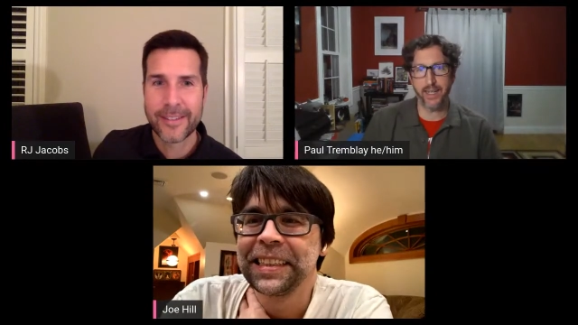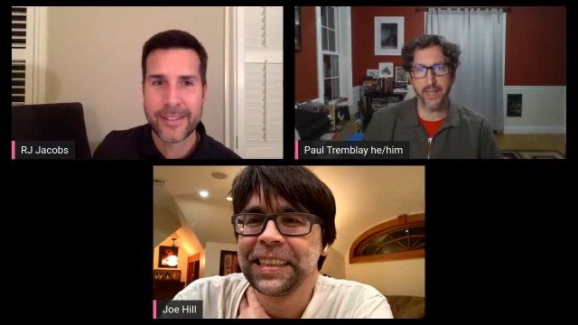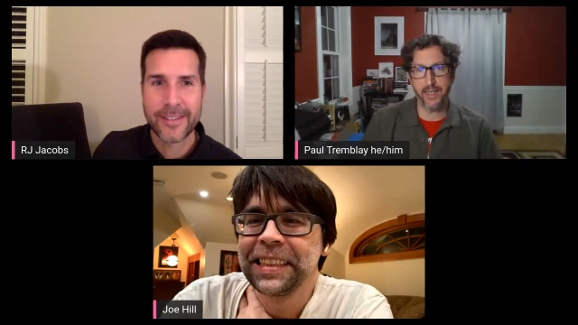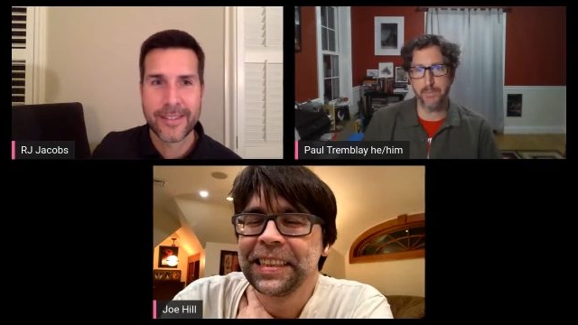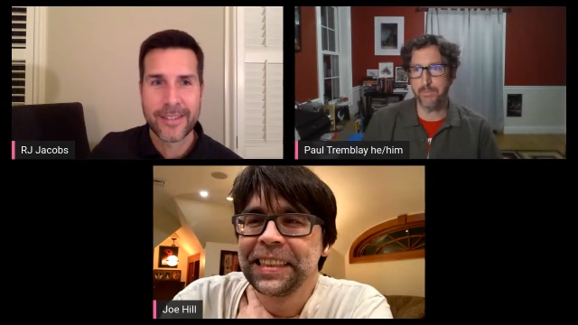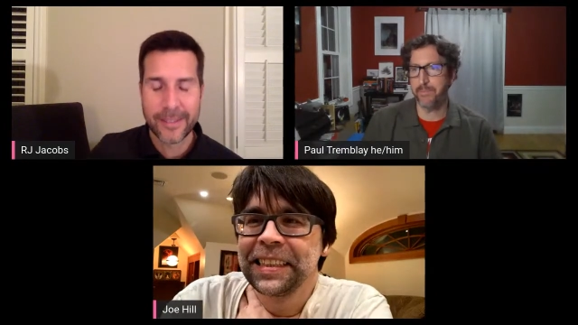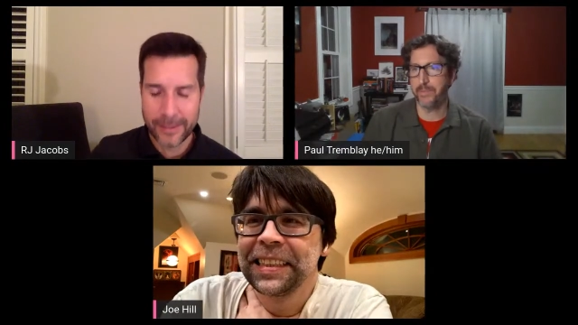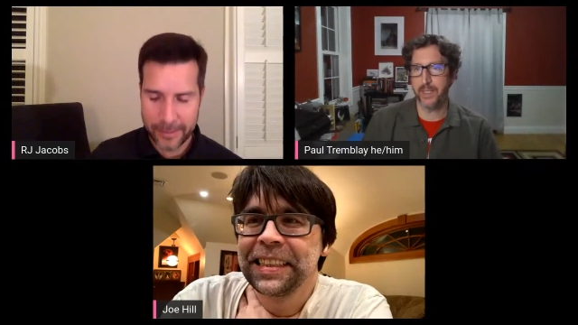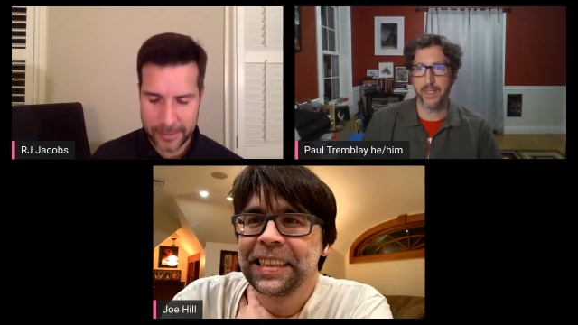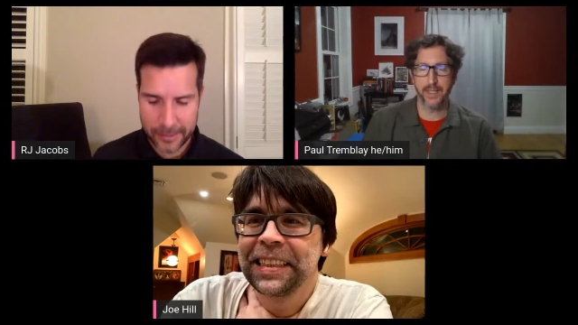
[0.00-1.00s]

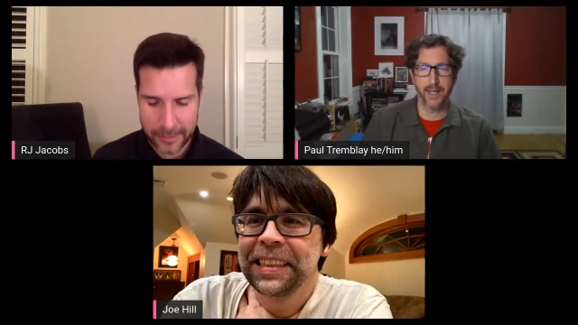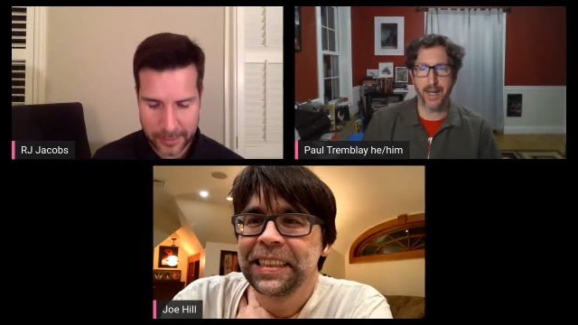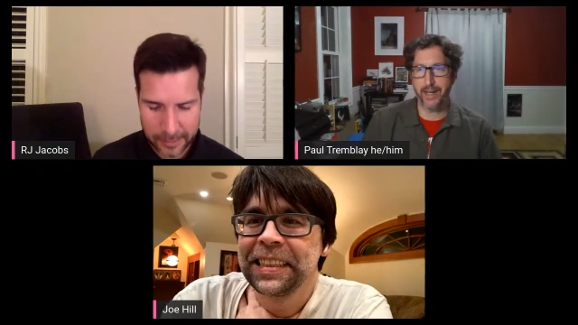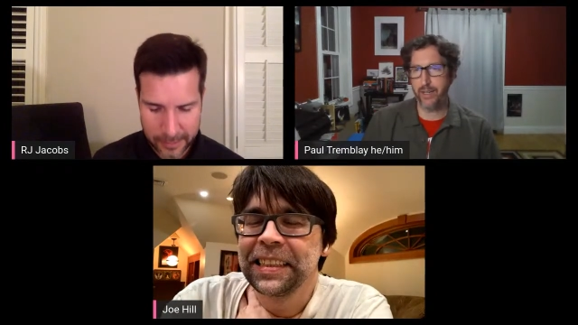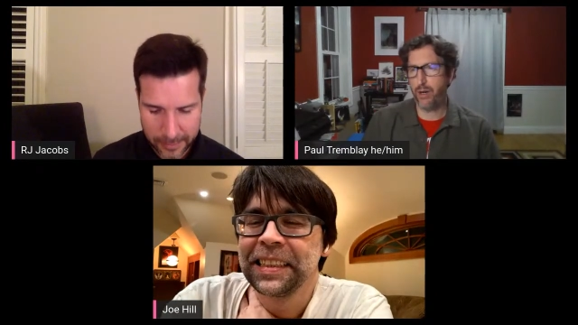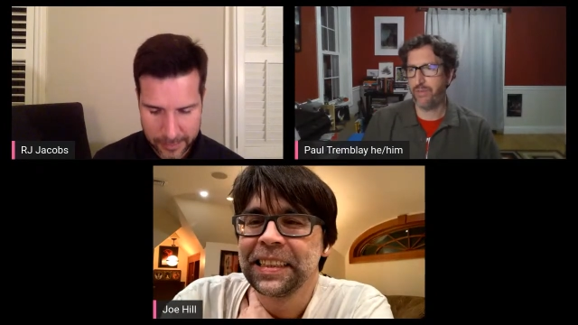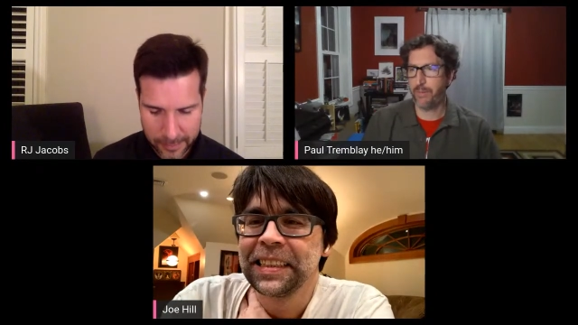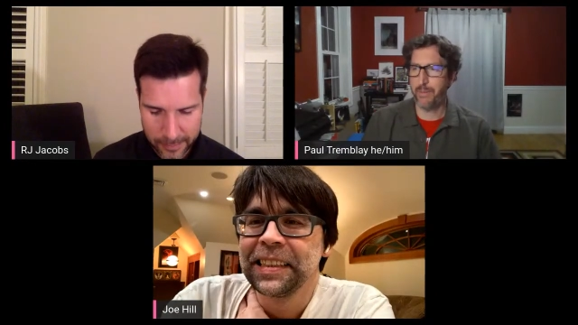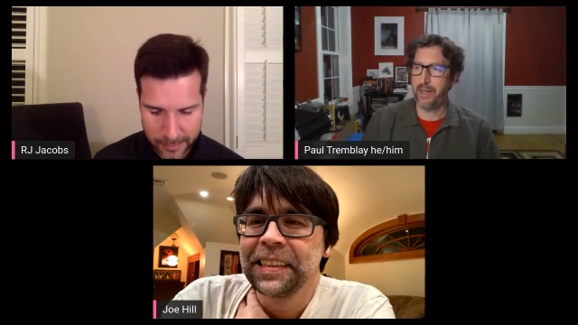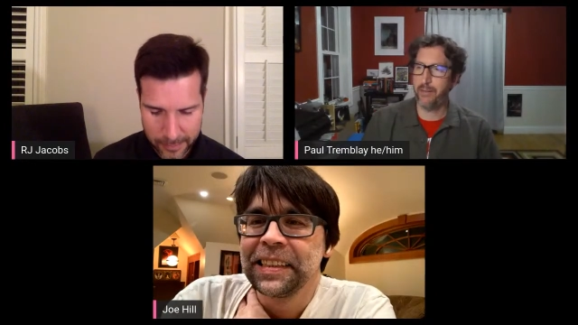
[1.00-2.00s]
Speaker 1: Um, I don't know
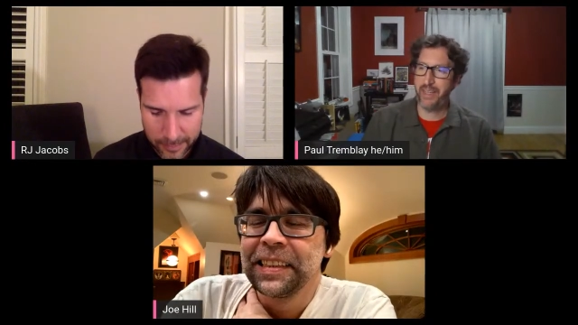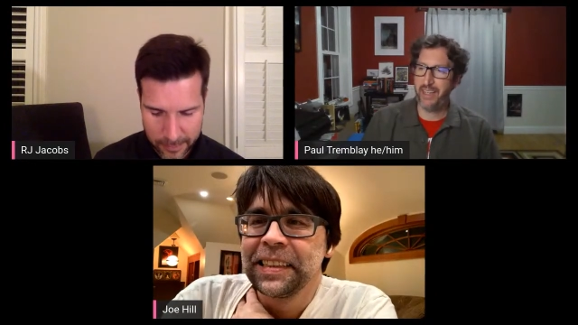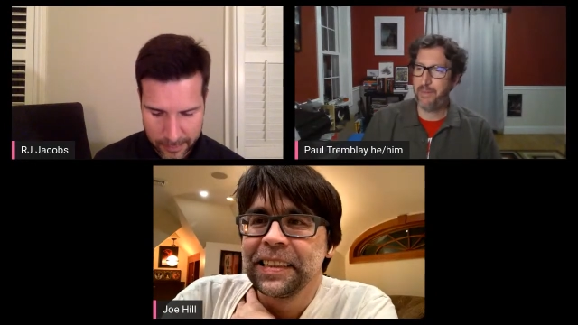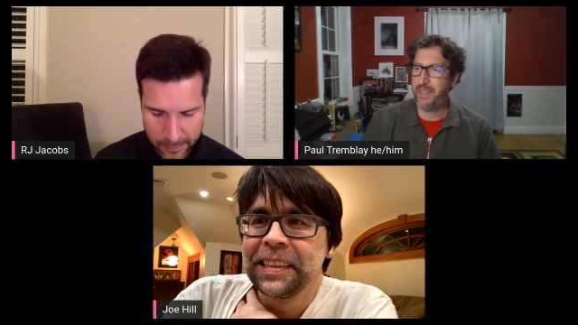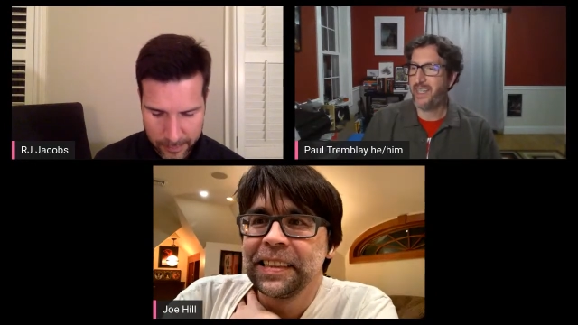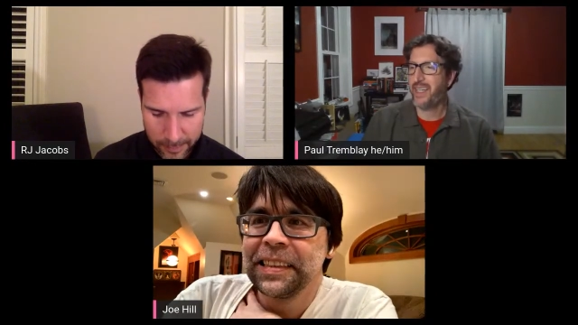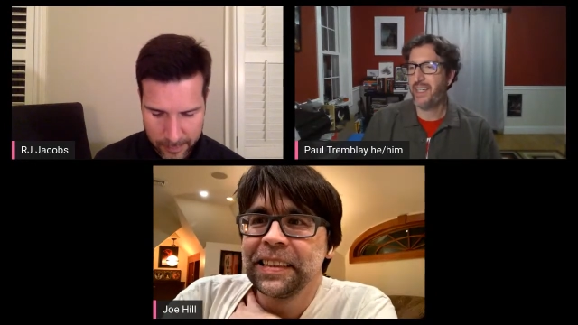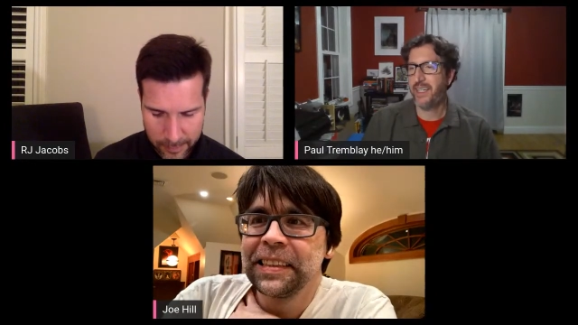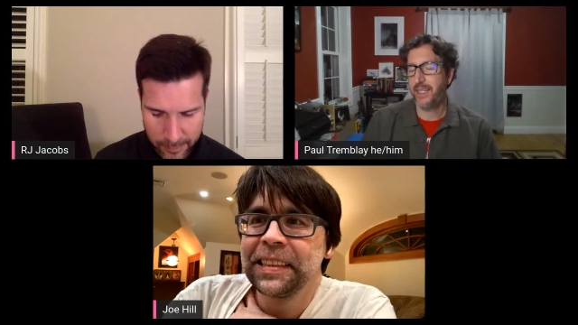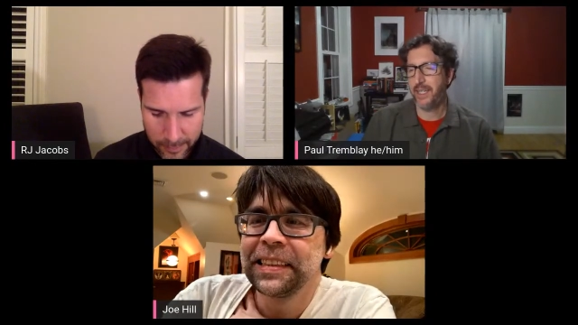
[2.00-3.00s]
if I'm about
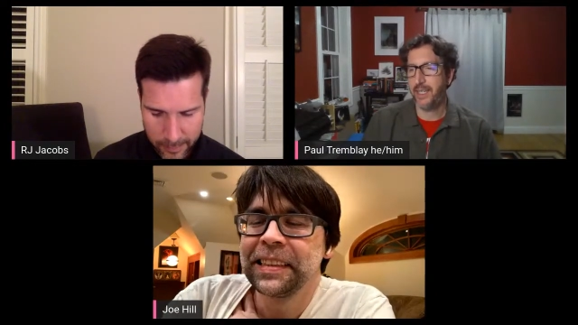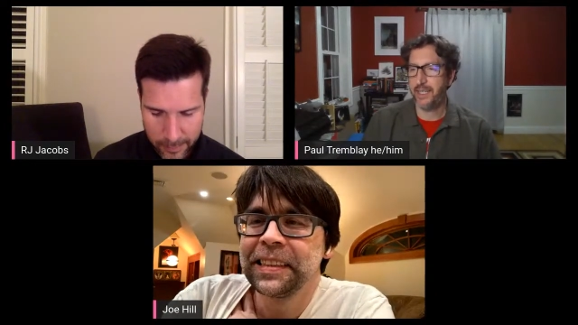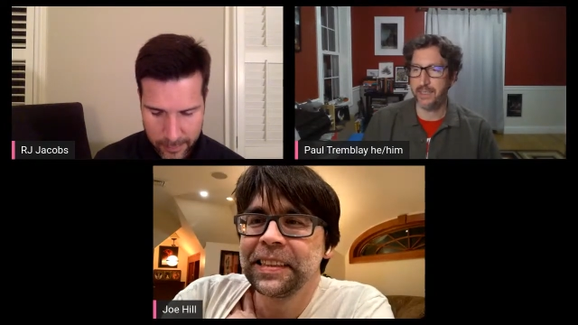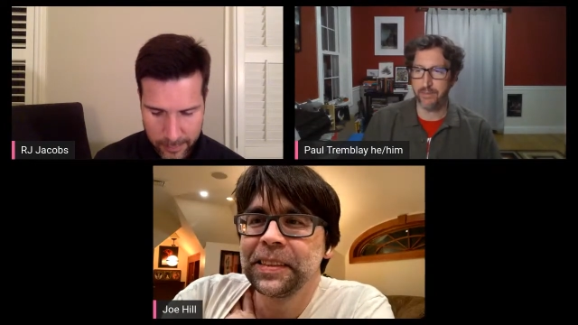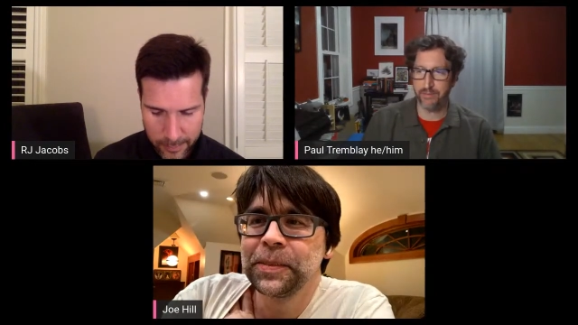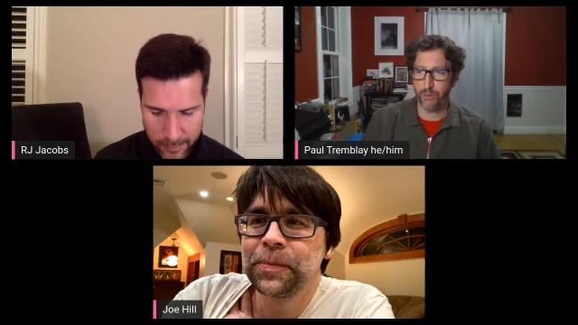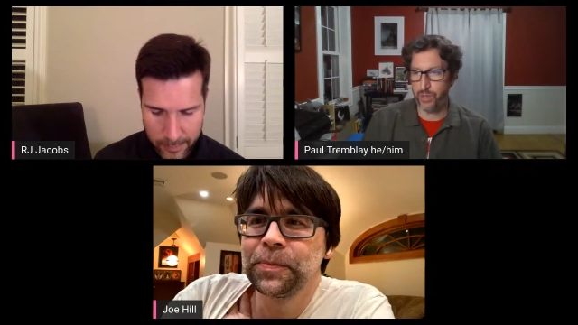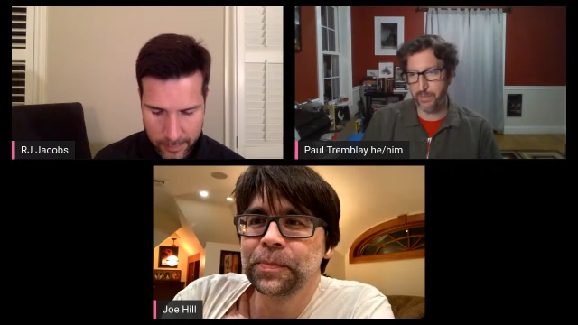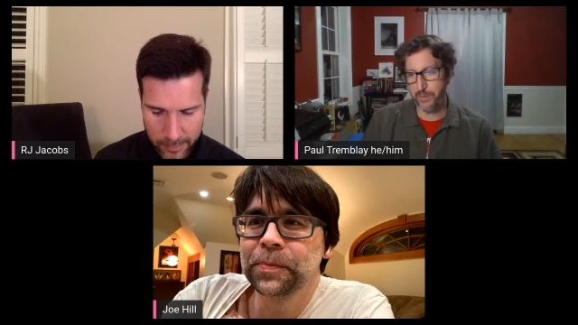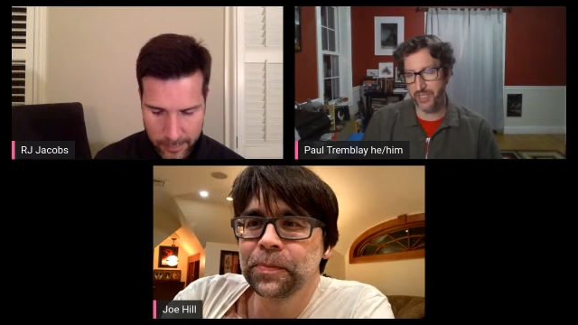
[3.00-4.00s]
maybe
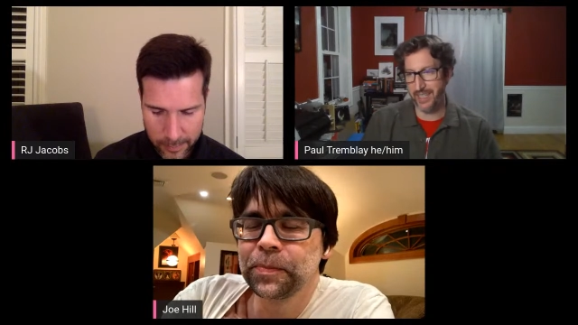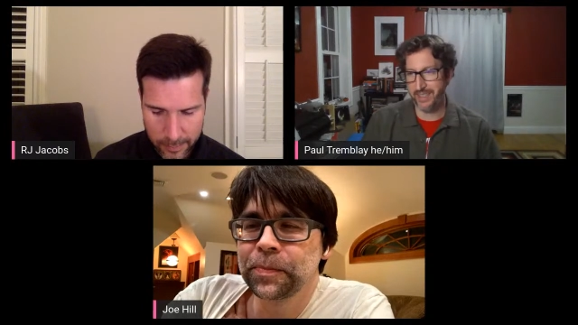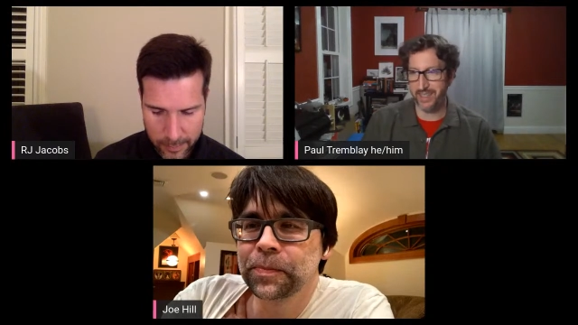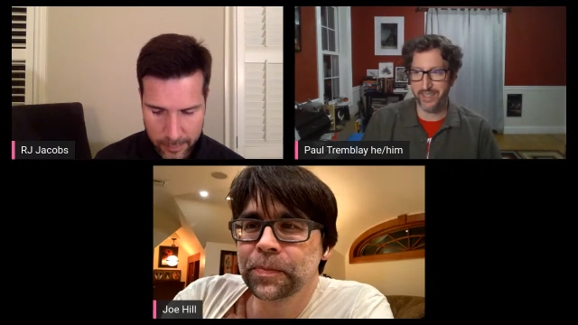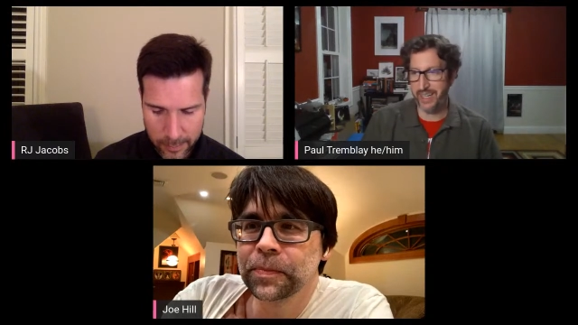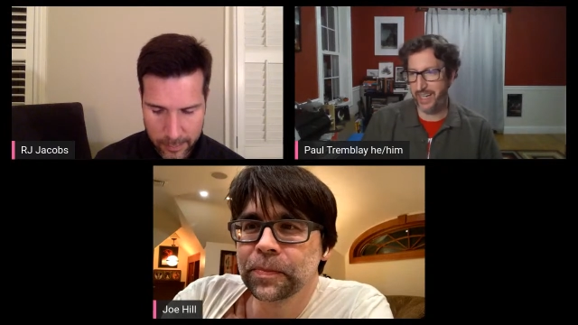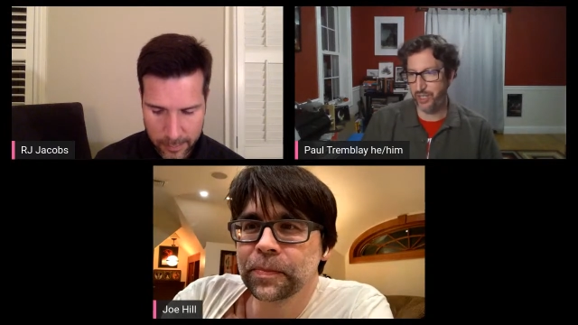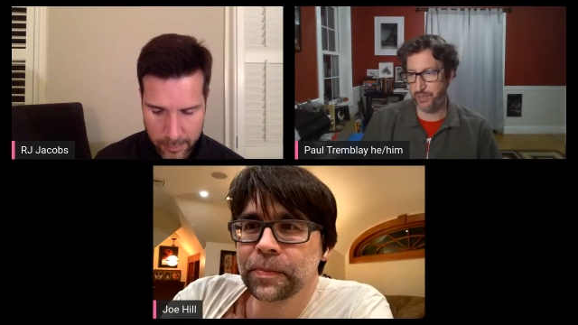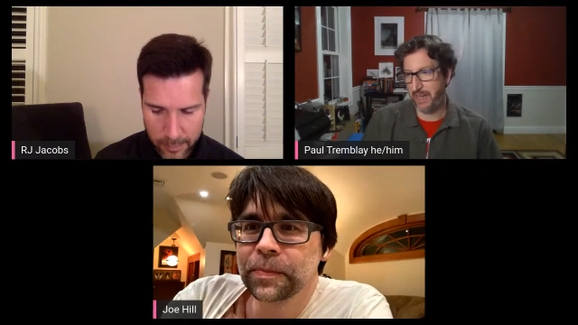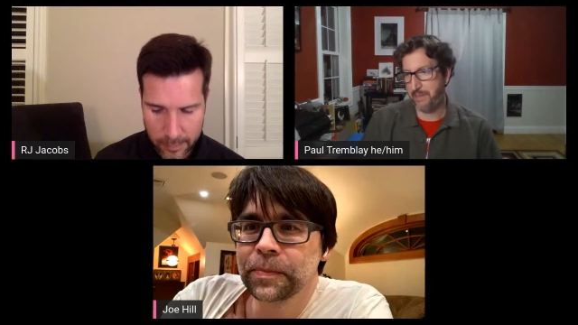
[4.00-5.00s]
40% done ish.